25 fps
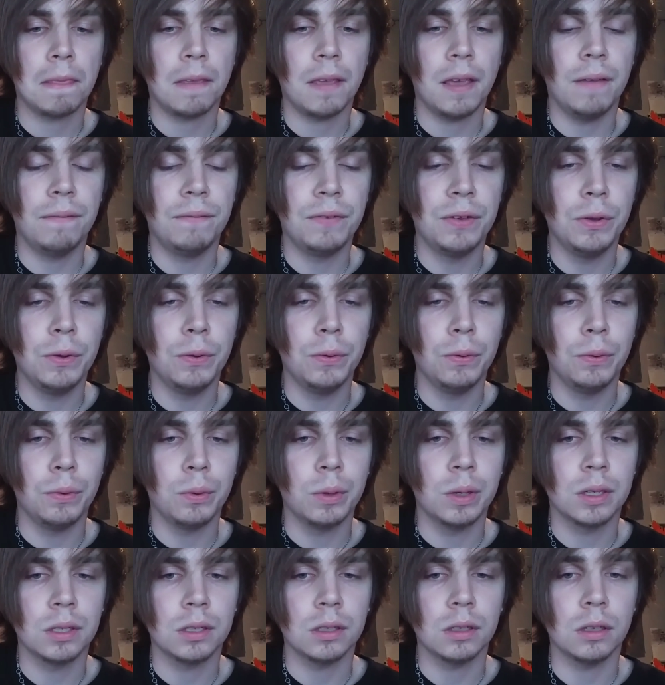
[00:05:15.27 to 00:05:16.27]
If
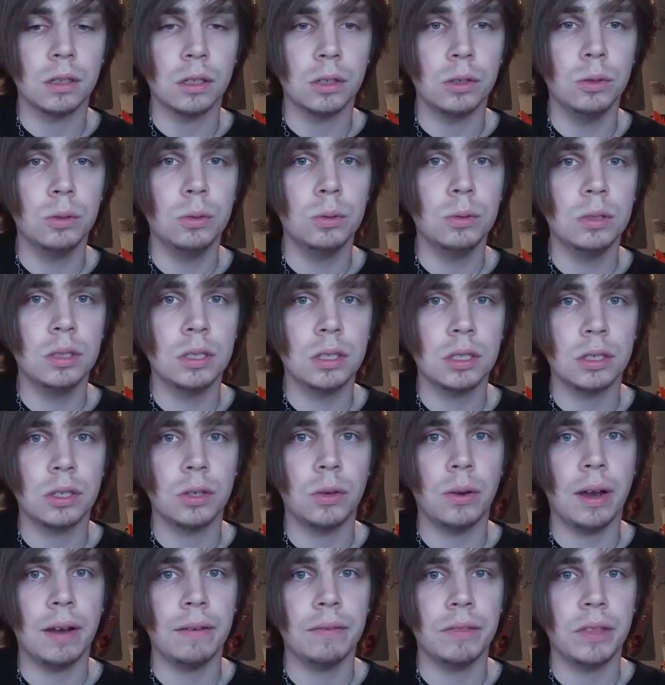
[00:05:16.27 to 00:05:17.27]
you lose,
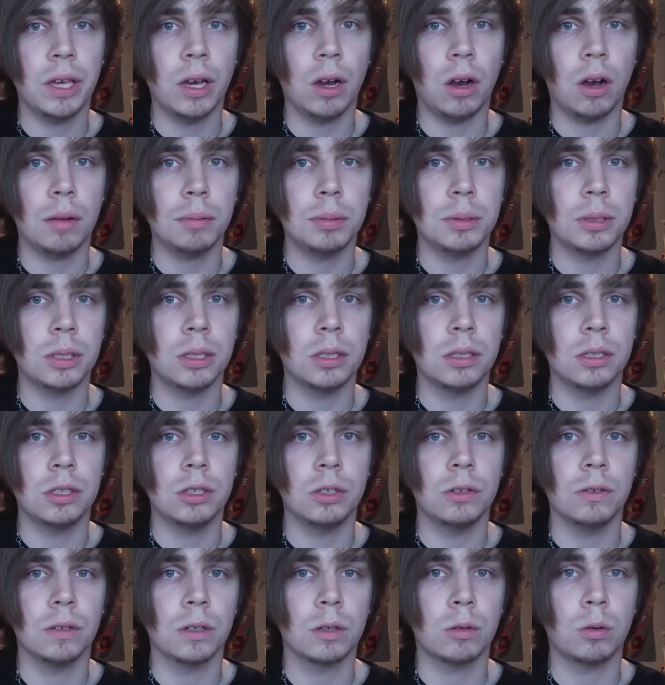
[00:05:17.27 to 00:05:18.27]
you have the option
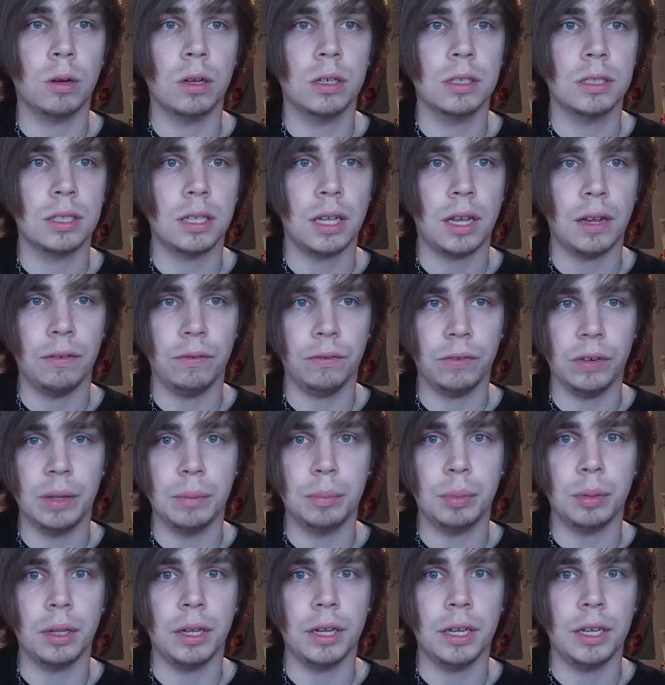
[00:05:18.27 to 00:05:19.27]
to request a
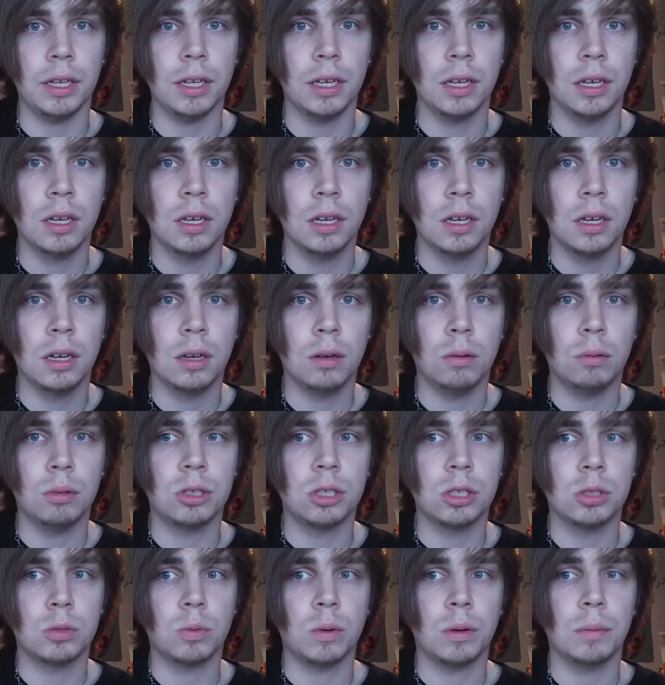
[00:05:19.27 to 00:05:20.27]
replay,
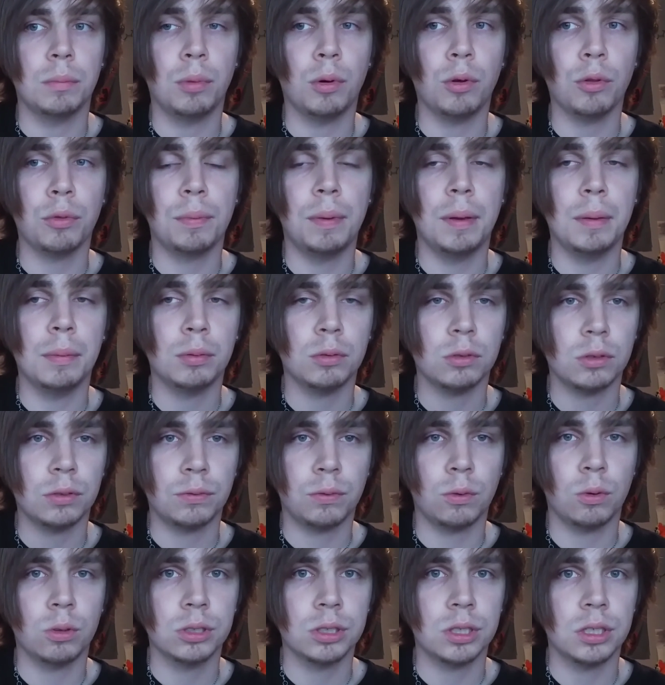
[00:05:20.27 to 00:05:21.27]
which is where both people are
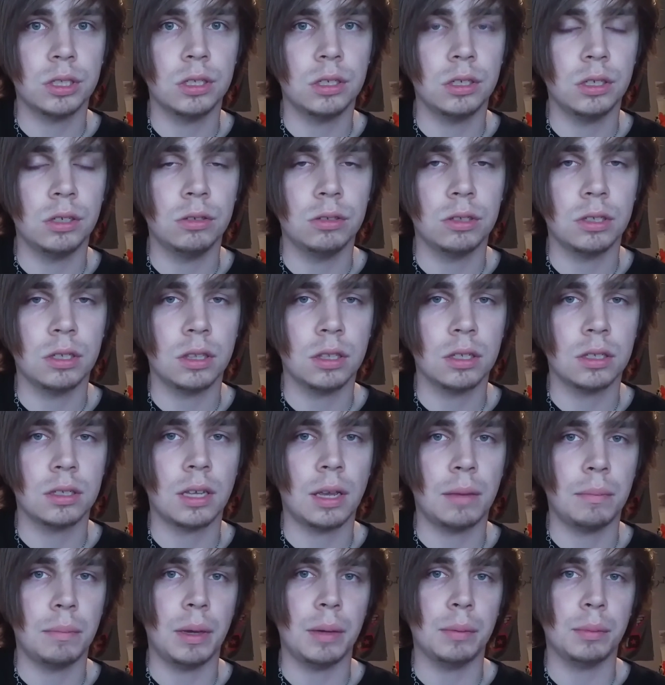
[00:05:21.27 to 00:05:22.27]
forced into using the
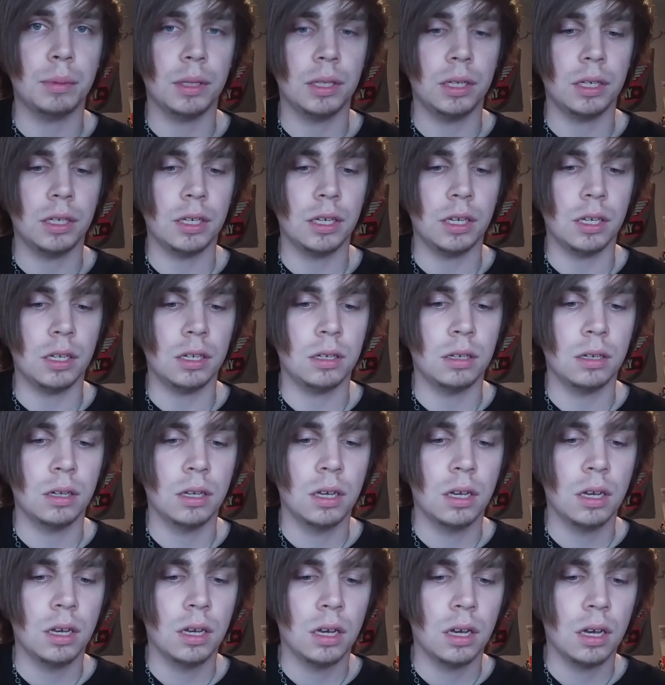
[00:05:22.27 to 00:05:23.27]
same Beyblade again.
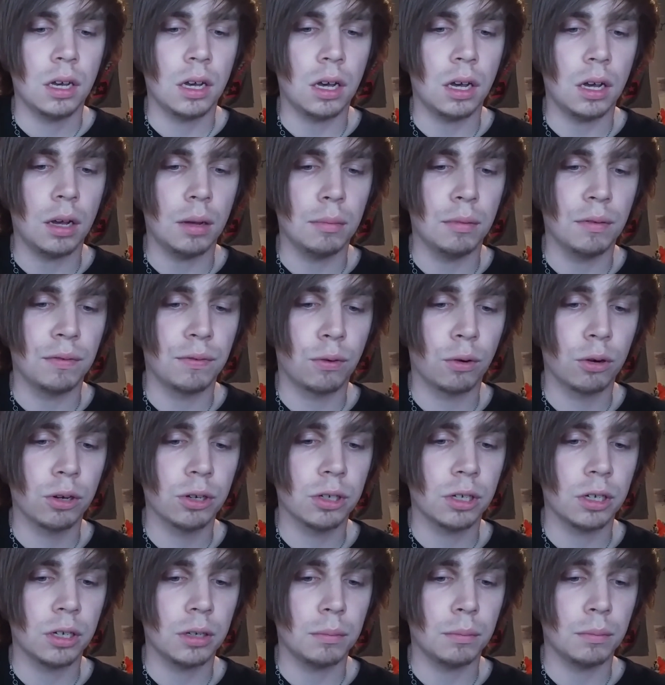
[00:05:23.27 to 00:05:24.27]

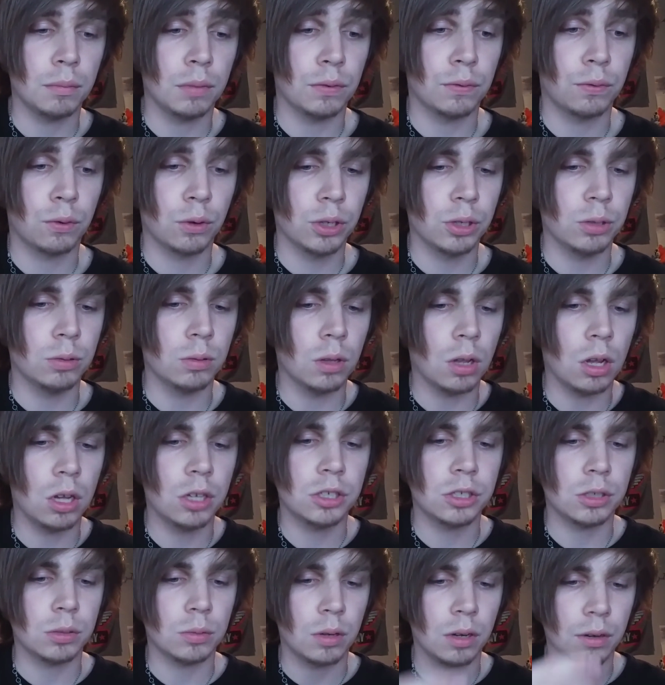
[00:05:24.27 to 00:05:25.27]
Before you
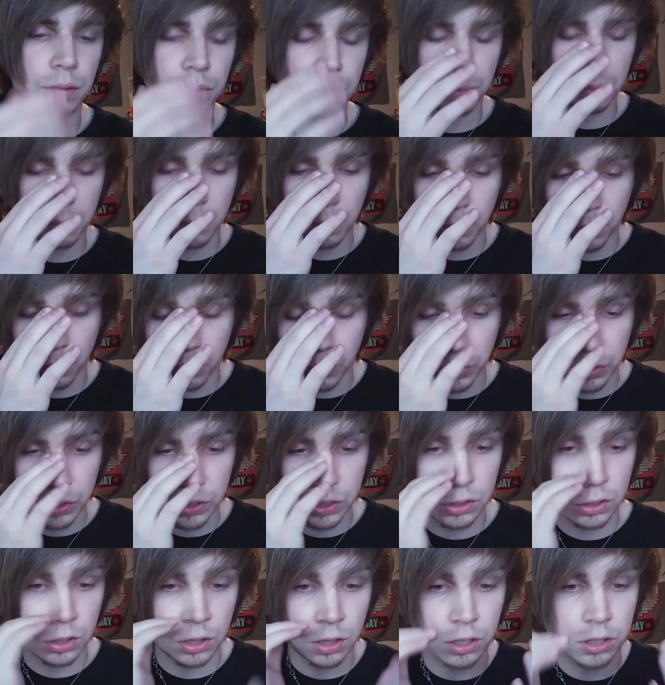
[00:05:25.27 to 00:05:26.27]
launch or whatever, before
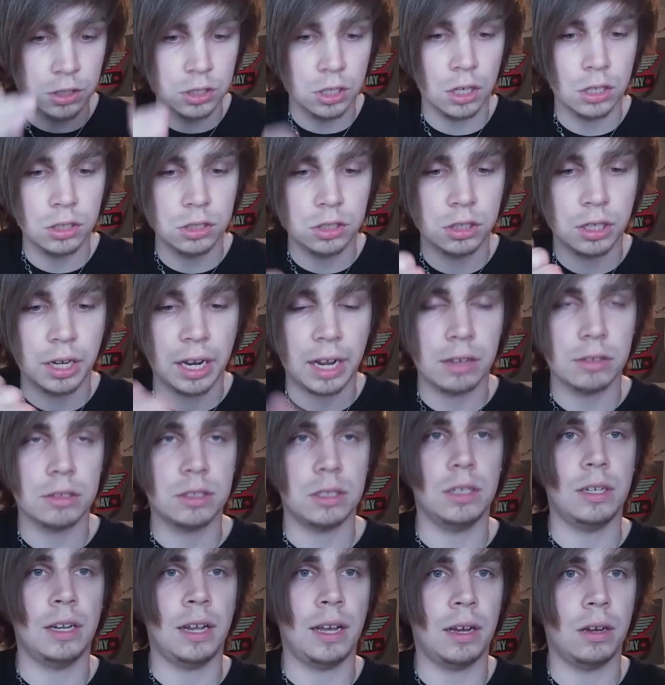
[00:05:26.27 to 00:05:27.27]
the judge counts
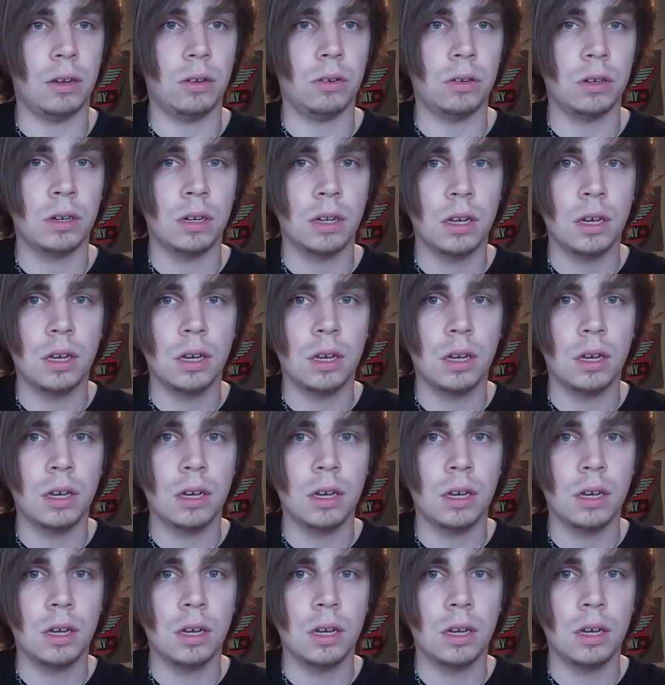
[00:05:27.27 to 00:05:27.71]
it down,